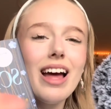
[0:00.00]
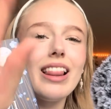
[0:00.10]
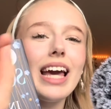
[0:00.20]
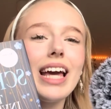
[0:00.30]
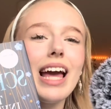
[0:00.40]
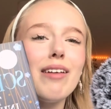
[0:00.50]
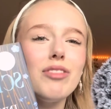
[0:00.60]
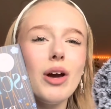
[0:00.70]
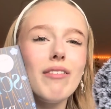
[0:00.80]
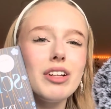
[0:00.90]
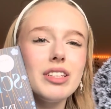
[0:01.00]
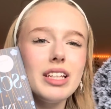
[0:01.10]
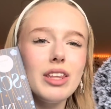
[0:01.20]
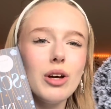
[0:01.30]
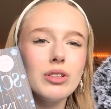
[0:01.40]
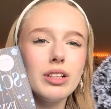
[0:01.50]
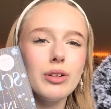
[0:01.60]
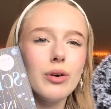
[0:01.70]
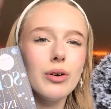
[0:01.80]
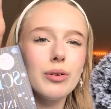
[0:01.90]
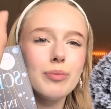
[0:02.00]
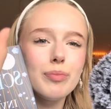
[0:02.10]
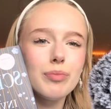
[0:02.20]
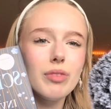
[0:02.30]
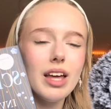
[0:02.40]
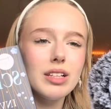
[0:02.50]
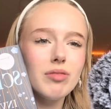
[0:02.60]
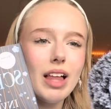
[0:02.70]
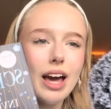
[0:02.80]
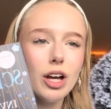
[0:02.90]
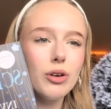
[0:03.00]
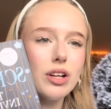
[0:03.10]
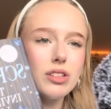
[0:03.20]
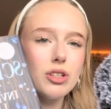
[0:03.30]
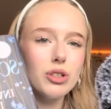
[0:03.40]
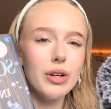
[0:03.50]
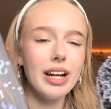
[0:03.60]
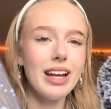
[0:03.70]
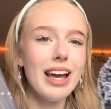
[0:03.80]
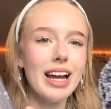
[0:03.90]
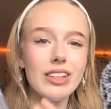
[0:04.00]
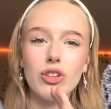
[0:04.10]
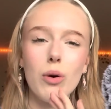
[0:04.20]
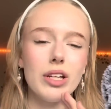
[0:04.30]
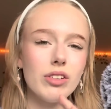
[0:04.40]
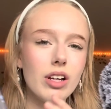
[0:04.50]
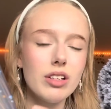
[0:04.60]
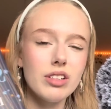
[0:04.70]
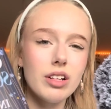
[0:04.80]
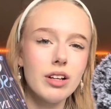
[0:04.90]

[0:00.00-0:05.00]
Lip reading: Like, if you ever see those little things flying across the screen, it's always dust.